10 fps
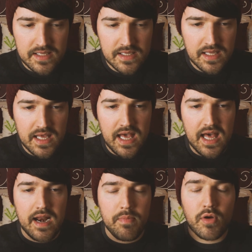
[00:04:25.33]

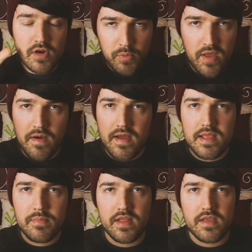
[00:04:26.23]
And I'm not gonna point out
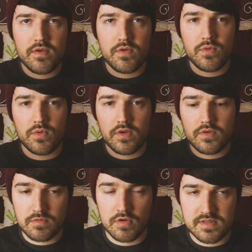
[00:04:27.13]
anybody who
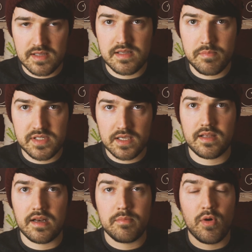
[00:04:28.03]
does this in
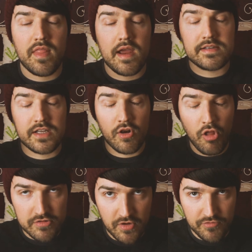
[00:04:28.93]
particular, but there is a
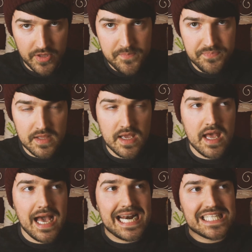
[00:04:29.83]
lot of them,
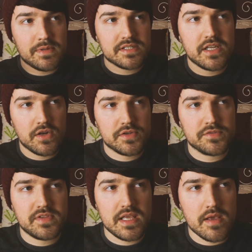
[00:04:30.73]
and especially a lot
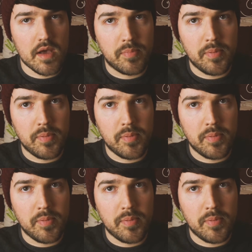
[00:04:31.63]
of the